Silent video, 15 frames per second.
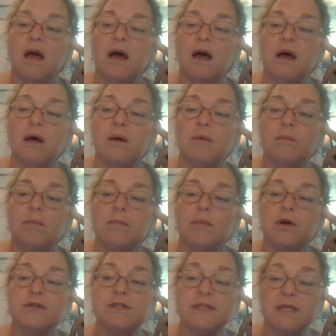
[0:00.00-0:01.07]
um,
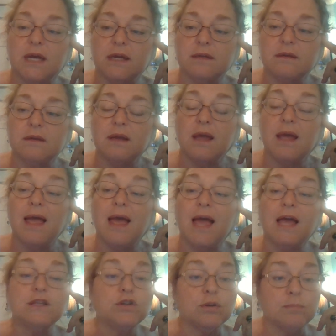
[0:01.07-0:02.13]
her sun
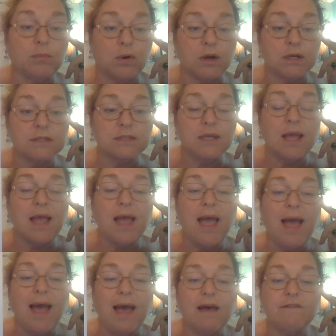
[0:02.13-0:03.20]
and her Mars
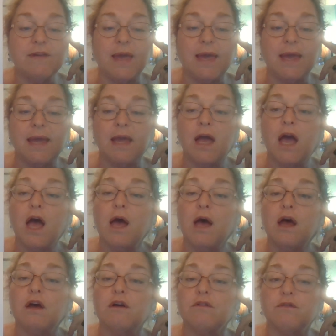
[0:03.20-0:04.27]
have a
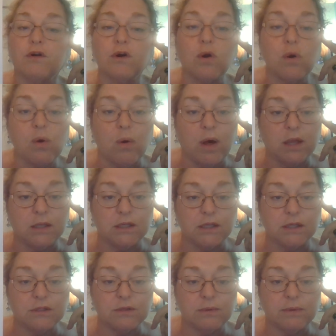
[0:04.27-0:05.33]
Virgo
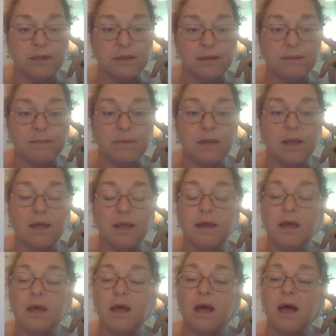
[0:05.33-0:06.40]
quality to it.
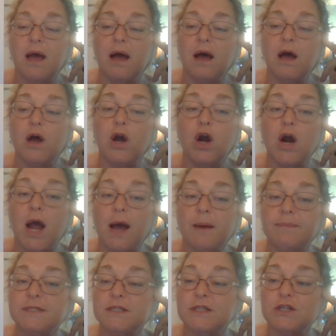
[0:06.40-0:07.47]
Uh, her
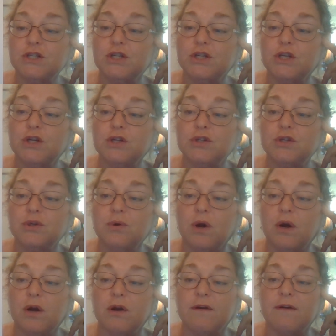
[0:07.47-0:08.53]
opposition to
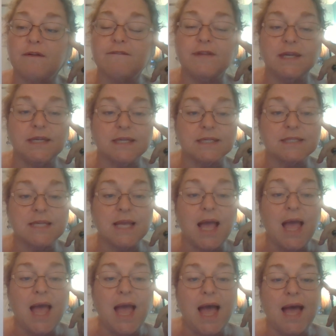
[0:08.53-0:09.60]
her Venus
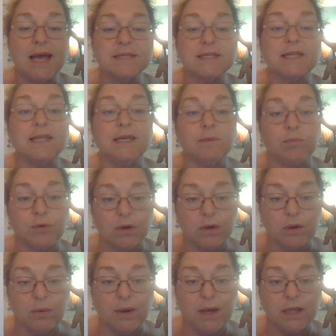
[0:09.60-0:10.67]
has a Libra
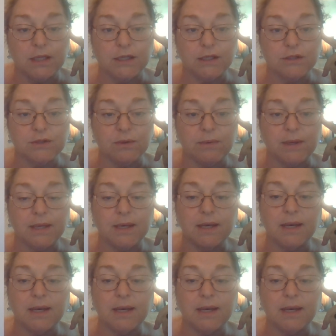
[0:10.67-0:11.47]
quality to it.